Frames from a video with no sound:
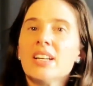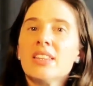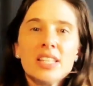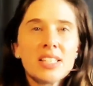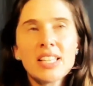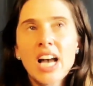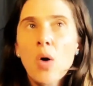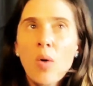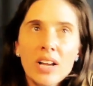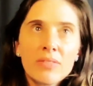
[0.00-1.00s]
this is
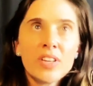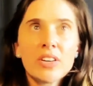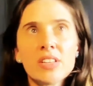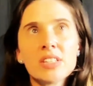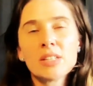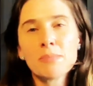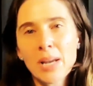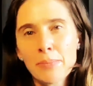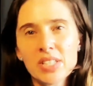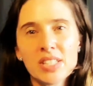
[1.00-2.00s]
how I feel, this is
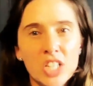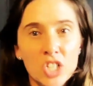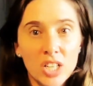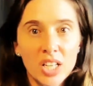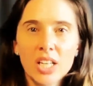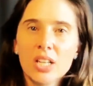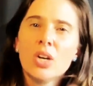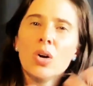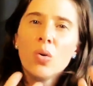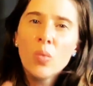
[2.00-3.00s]
my position.
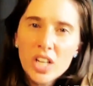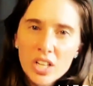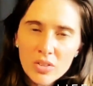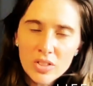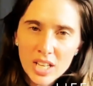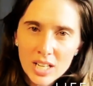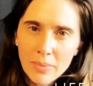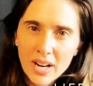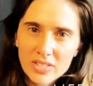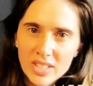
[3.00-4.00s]
What do you think
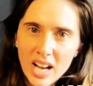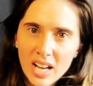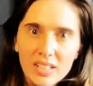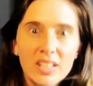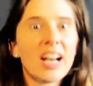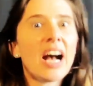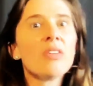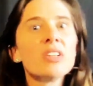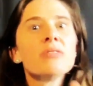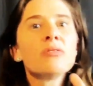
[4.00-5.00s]
about that? How
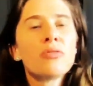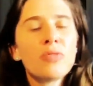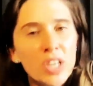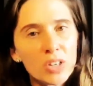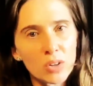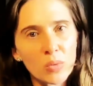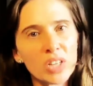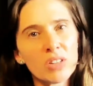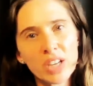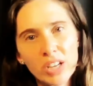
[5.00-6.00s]
does it feel when
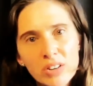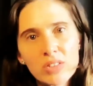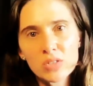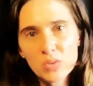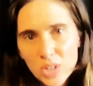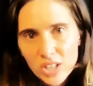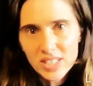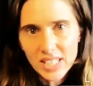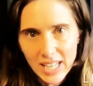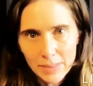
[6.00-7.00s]
you hear those words
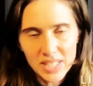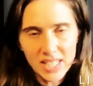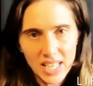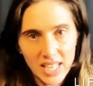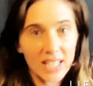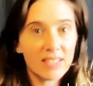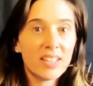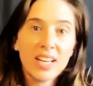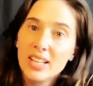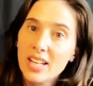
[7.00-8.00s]
that I'm saying?
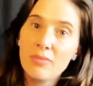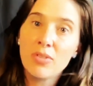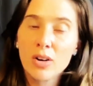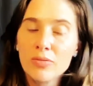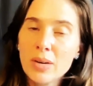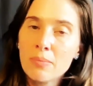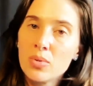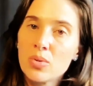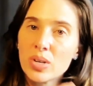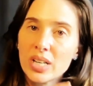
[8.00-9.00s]
And involve them
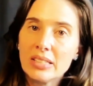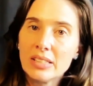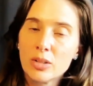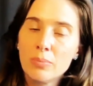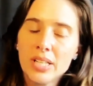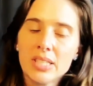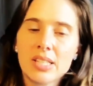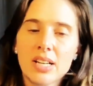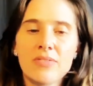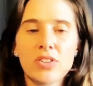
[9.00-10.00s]
more in little bits
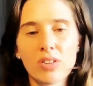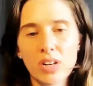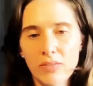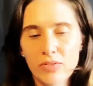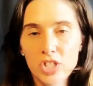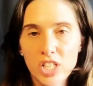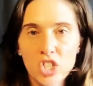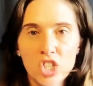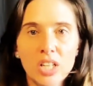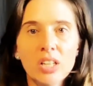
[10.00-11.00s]
of your
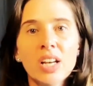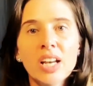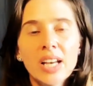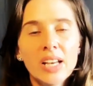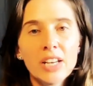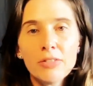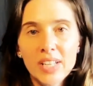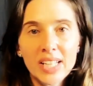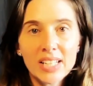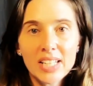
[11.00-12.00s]
conversation. If
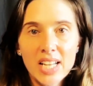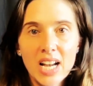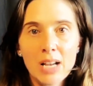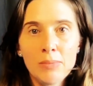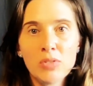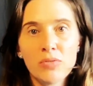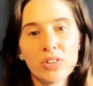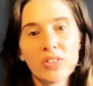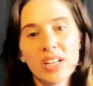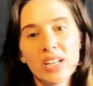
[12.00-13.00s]
at any time you
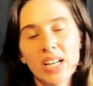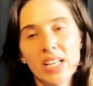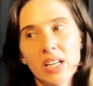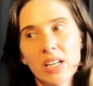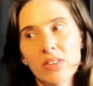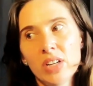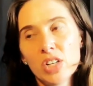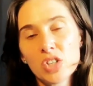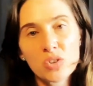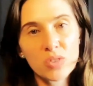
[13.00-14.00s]
feel that kind of
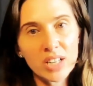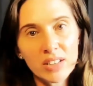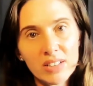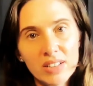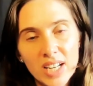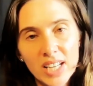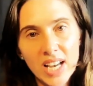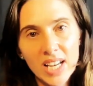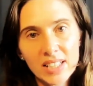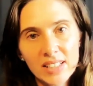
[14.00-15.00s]
triggered
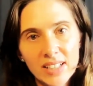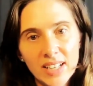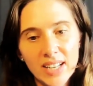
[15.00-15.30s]
again,